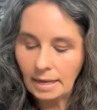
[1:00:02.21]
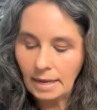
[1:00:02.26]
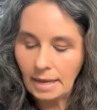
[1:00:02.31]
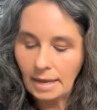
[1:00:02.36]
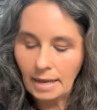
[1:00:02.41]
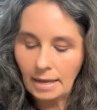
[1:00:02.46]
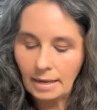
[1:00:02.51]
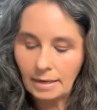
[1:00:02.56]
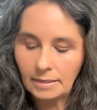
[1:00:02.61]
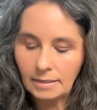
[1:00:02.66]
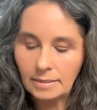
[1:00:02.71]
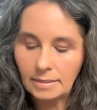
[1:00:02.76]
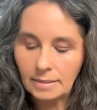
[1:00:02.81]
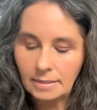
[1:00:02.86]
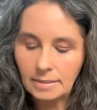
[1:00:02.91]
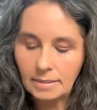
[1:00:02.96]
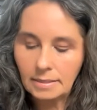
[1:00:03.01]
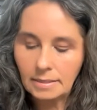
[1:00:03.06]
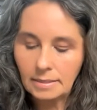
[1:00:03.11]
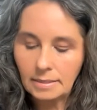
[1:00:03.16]
and
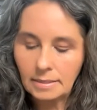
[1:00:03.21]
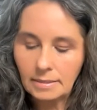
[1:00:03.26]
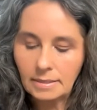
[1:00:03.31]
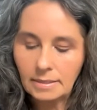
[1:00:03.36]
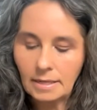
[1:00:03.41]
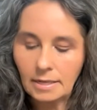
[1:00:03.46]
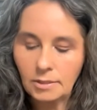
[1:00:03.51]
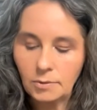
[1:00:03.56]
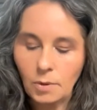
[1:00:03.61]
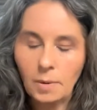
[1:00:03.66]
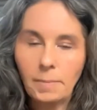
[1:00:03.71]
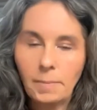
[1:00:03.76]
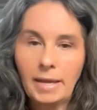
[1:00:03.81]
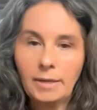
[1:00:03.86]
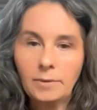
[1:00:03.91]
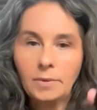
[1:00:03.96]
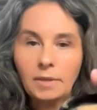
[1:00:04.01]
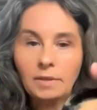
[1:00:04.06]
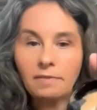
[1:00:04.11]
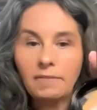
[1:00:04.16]
so that's what I
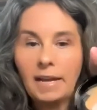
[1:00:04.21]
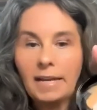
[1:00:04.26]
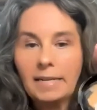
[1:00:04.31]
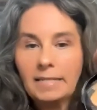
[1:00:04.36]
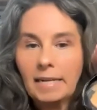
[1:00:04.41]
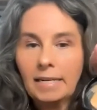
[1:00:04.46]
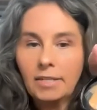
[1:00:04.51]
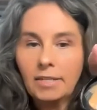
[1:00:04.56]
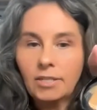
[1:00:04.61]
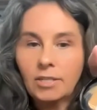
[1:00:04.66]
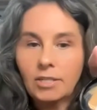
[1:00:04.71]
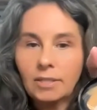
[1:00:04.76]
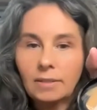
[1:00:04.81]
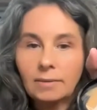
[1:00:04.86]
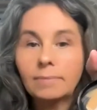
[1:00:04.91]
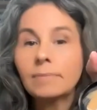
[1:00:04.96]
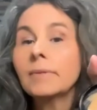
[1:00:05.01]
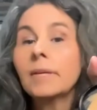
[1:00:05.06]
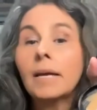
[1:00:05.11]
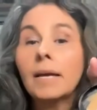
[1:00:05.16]
made with the foundation.
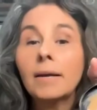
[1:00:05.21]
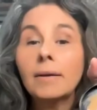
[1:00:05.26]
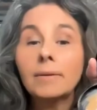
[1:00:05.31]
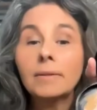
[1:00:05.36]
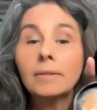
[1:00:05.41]
Yeah.